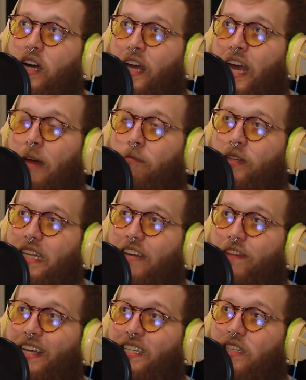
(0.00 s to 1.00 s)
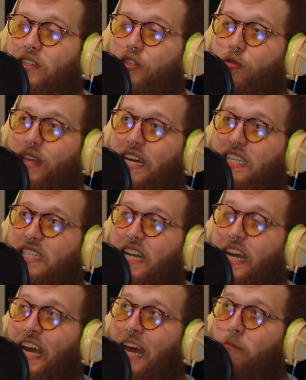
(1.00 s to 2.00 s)
I can't believe I didn't do this
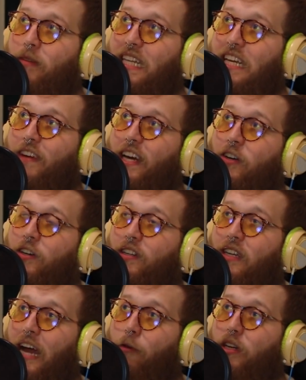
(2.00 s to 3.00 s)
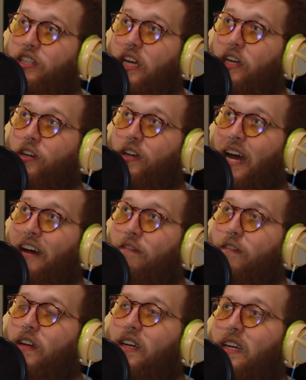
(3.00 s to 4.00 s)
and I can't believe I couldn't. I wish I could
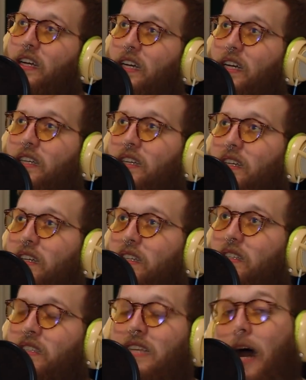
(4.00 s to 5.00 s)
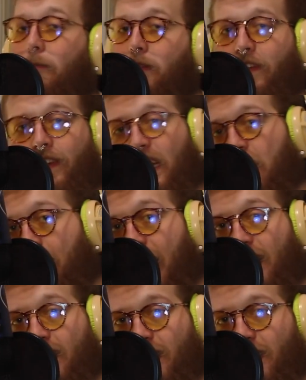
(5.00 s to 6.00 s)
have. Uh, Stop living in the
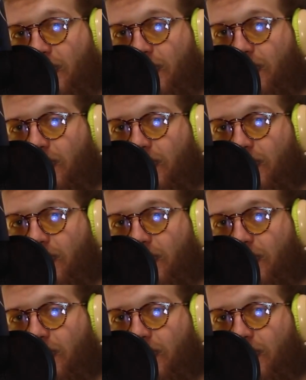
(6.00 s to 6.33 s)
past.